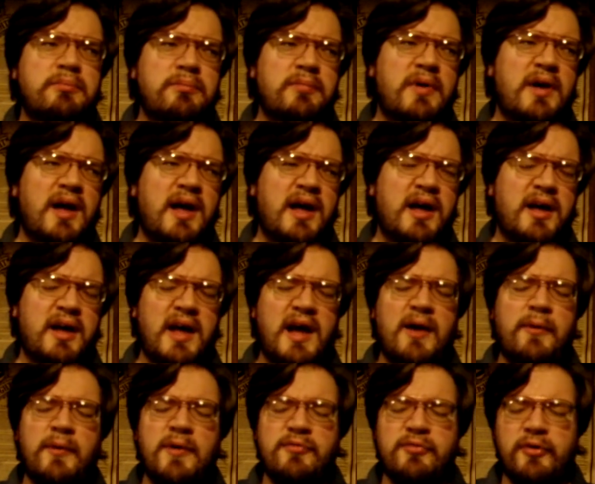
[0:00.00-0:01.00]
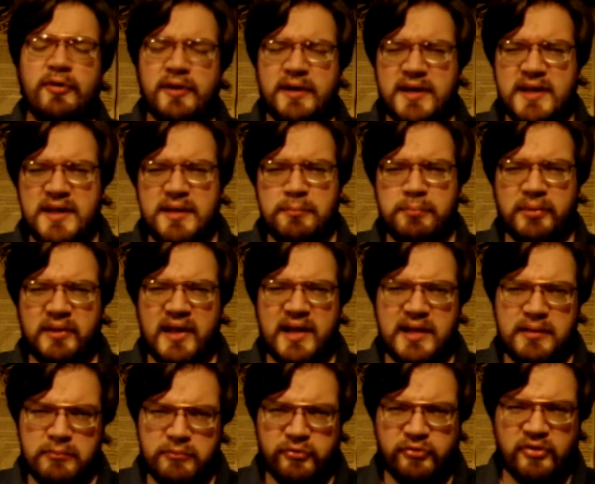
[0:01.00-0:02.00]
However, he
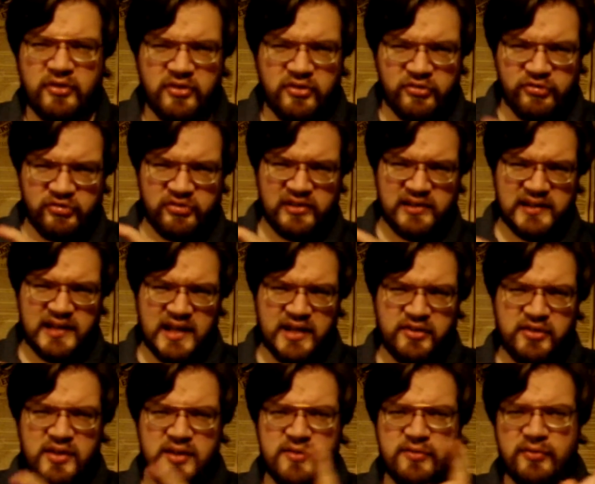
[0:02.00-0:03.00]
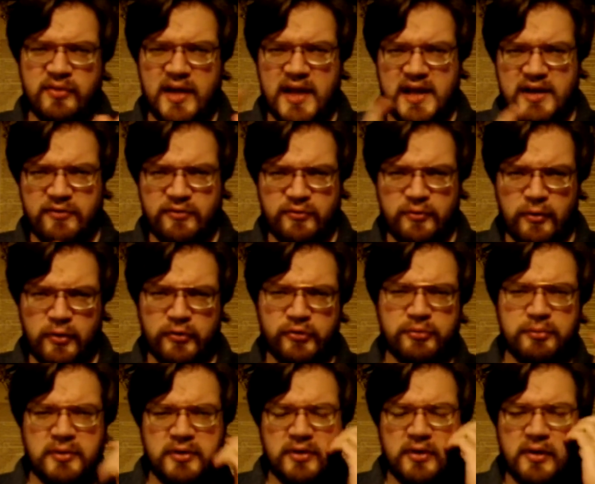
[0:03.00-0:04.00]
blames selective
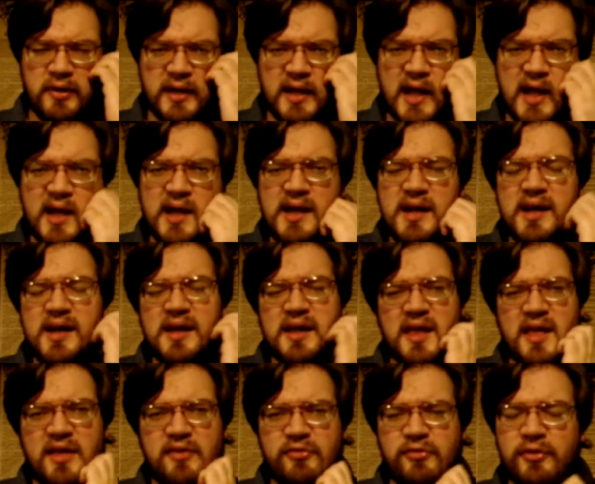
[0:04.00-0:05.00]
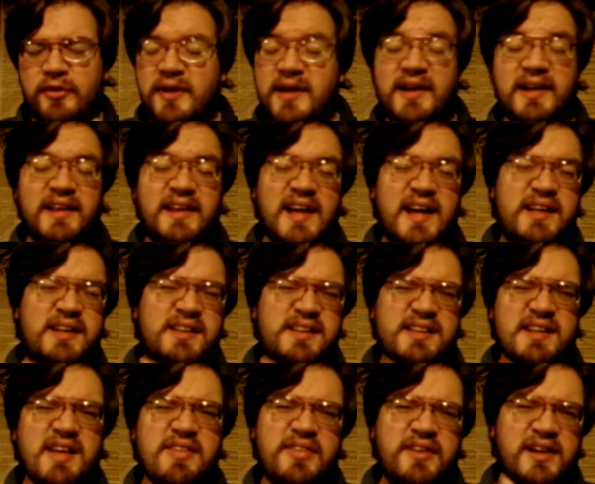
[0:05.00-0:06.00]
enforcement, okay? If you're going to get
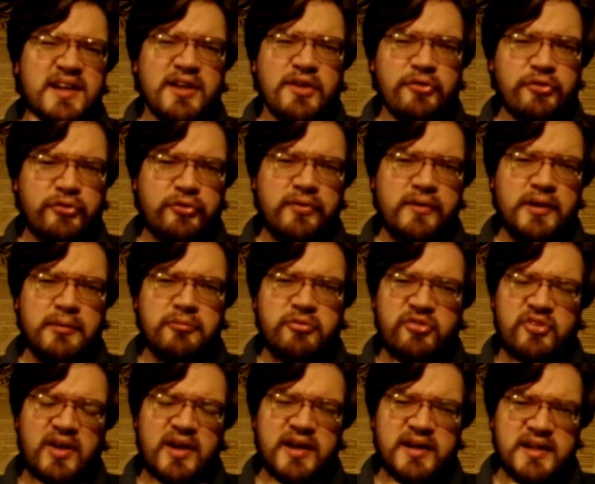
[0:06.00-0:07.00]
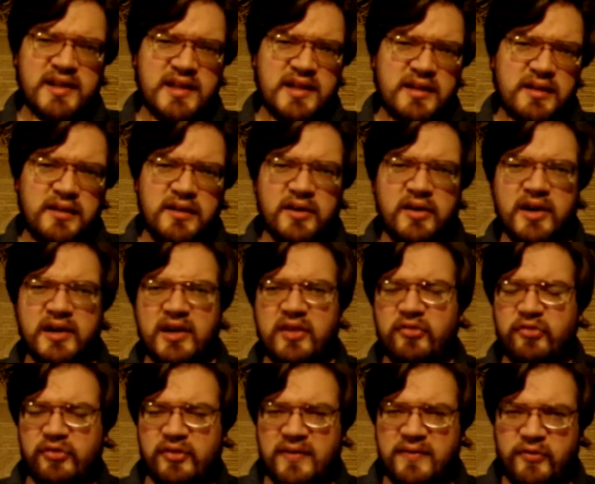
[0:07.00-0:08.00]
nothing else that I'm saying here, you've got to
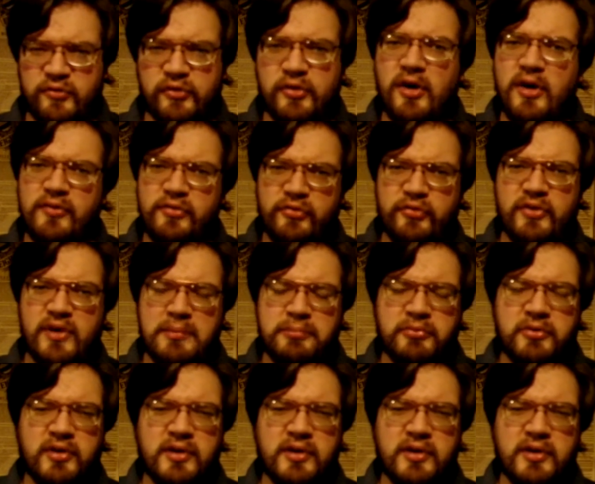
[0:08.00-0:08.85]
understand this concept.